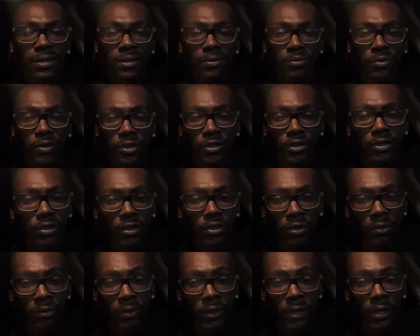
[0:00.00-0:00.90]
in what you're
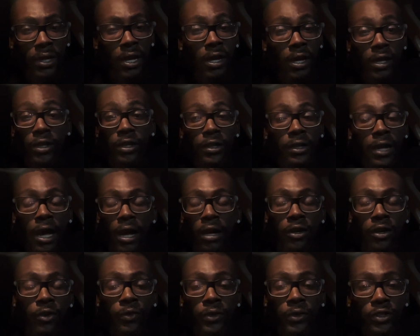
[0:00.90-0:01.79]
doing, you're not
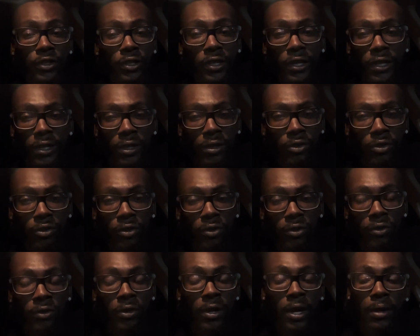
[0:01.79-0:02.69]
going to get
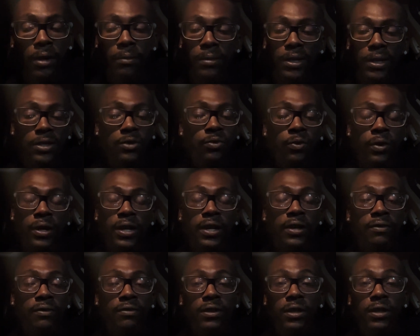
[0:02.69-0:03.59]
through. Because what
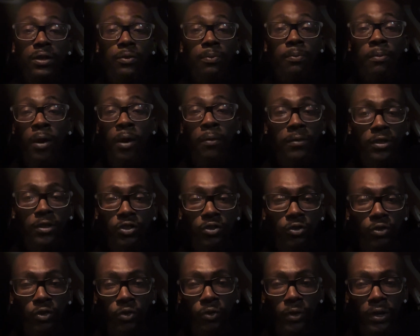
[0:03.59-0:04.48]
if the moment
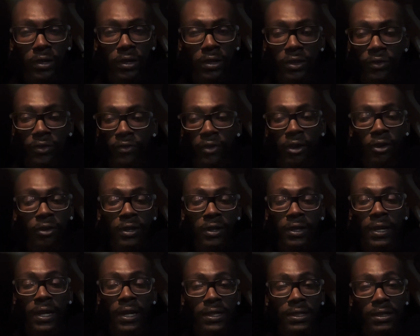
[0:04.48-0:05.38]
you quit, the very
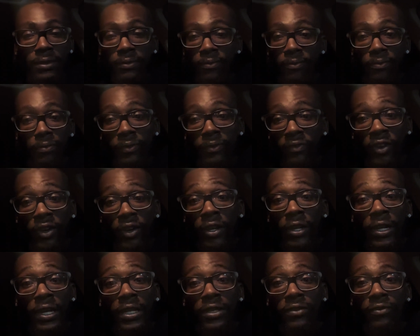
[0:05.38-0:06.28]
next
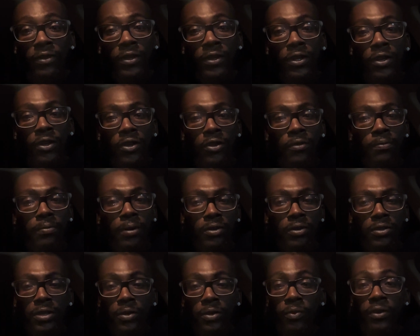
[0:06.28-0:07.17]
video you
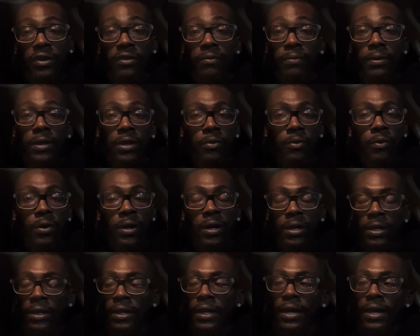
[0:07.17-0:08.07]
posted would have been the
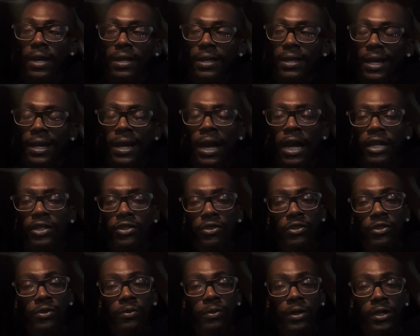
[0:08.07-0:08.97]
one that got you
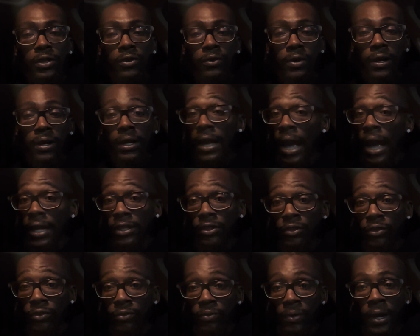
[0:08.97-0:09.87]
to where you got
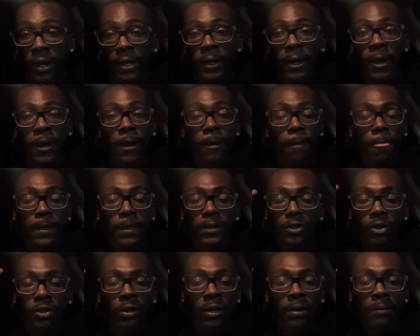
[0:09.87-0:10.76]
to, right? It's
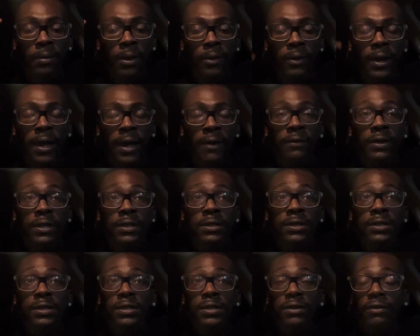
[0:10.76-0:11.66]
all about having a
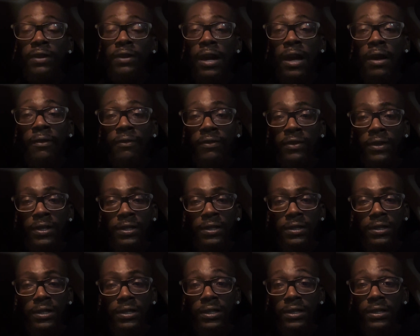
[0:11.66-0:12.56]
sense of
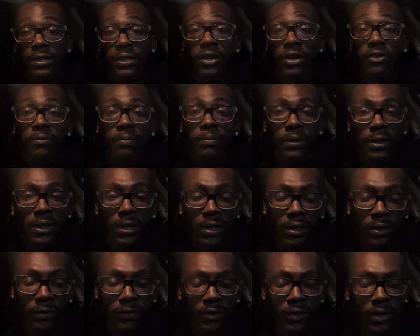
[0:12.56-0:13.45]
confidence and
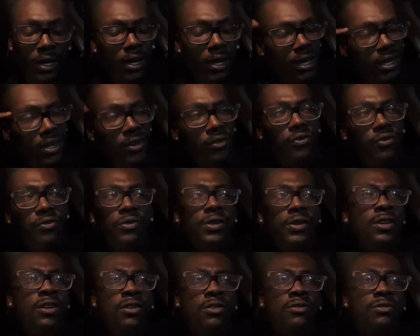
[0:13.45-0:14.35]
self-belief. If we
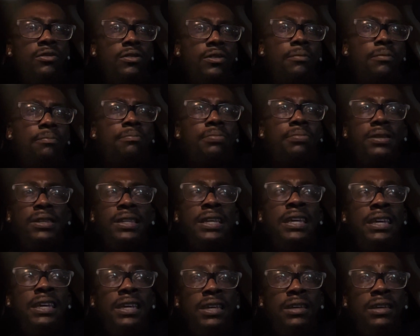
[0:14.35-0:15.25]
don't
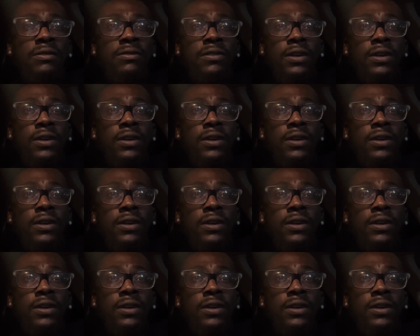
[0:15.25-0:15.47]
believe